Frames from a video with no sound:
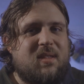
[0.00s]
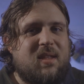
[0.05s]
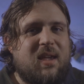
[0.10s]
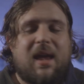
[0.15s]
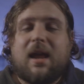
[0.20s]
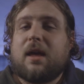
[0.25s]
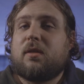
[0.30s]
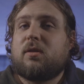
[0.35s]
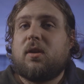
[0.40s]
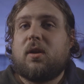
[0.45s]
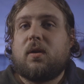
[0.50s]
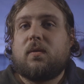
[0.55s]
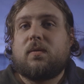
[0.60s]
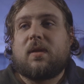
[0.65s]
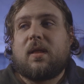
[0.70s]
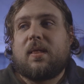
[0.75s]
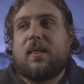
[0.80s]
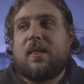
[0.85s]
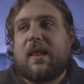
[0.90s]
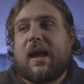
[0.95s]
It has to do with
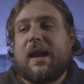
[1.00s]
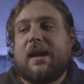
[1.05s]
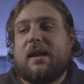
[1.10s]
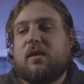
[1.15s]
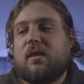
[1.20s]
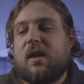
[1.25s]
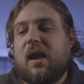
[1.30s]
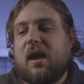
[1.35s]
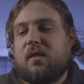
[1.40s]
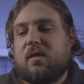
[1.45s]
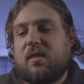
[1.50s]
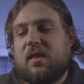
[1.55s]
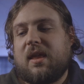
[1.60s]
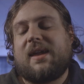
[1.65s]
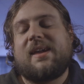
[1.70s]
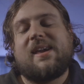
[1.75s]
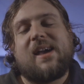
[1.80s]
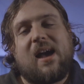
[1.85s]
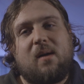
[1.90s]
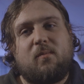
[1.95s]
the light stands they
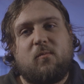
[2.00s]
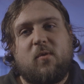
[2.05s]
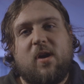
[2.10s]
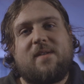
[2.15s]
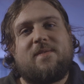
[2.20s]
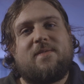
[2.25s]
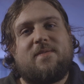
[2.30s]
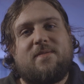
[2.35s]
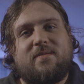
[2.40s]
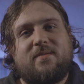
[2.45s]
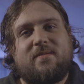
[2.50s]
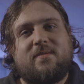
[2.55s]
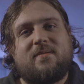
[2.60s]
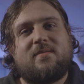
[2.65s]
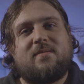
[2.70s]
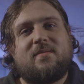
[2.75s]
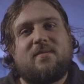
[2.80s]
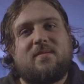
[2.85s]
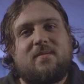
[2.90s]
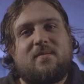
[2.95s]
come with.
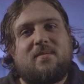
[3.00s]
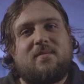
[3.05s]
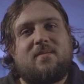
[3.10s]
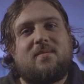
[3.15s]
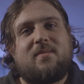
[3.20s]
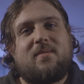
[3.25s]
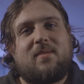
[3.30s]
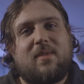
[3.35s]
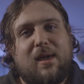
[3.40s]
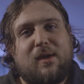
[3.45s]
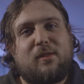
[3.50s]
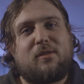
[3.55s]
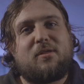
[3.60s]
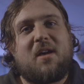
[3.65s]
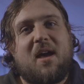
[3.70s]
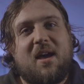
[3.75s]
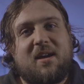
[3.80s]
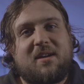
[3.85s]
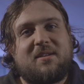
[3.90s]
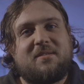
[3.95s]
They
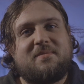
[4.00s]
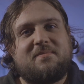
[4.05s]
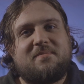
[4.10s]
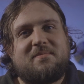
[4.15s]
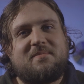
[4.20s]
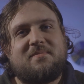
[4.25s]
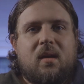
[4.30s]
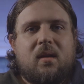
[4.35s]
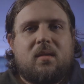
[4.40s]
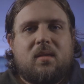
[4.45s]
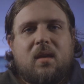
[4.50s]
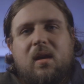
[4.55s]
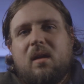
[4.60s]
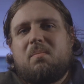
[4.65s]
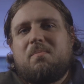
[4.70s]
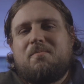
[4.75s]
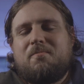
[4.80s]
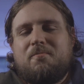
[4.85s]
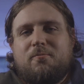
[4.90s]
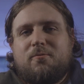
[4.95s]
suck. They're
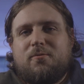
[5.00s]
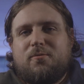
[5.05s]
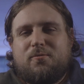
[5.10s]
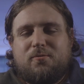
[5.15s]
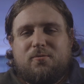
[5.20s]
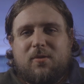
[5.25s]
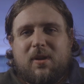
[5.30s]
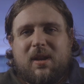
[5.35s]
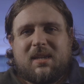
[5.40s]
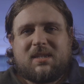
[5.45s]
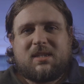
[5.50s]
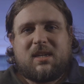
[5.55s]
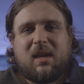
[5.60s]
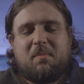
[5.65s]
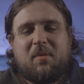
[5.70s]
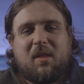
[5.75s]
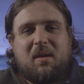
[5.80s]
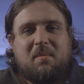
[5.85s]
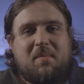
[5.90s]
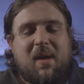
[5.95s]
pretty
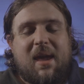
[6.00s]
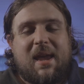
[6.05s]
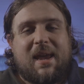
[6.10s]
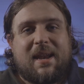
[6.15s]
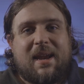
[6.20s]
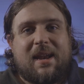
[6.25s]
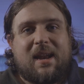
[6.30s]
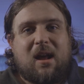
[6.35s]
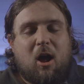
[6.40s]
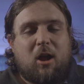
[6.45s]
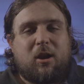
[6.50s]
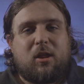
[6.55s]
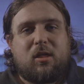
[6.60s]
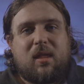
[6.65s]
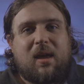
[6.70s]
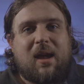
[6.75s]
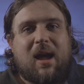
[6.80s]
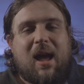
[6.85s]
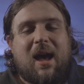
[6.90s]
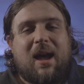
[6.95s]
cheaply made, and
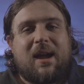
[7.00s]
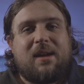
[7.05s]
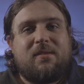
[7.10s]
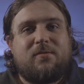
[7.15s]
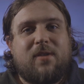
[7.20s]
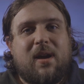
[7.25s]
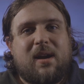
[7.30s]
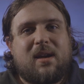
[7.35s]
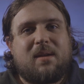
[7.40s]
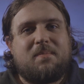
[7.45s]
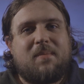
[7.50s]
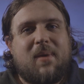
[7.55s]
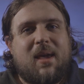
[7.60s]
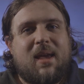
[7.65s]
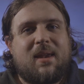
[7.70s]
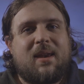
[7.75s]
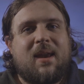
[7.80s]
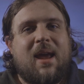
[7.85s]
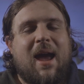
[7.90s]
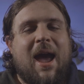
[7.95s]
honestly, I'd
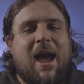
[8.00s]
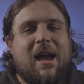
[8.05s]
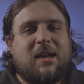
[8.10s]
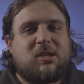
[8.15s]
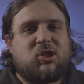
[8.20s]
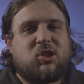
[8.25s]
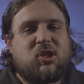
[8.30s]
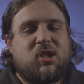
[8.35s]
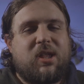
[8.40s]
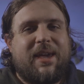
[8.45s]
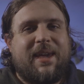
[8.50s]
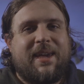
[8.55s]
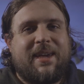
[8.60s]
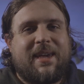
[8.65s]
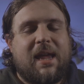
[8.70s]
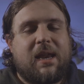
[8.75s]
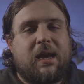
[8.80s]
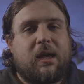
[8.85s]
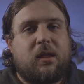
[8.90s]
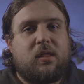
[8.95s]
recommend actually
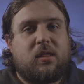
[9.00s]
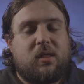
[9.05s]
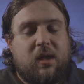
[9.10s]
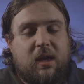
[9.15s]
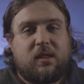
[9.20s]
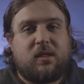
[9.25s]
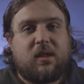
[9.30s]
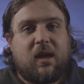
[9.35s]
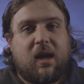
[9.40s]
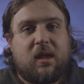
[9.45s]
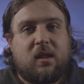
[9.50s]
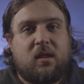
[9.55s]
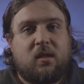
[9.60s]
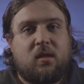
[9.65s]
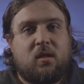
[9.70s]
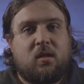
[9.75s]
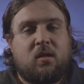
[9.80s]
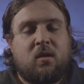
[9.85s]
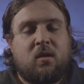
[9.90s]
getting C-stands